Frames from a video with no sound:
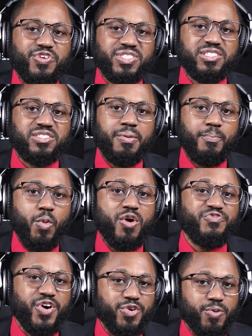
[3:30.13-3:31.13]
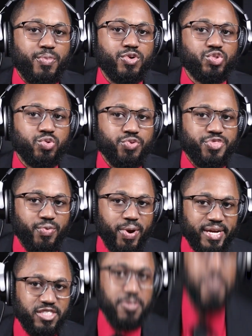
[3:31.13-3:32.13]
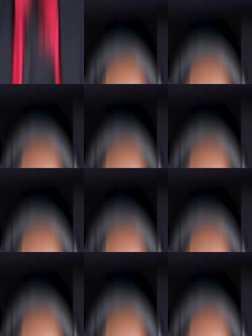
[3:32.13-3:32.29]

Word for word: system more vulnerable to threats.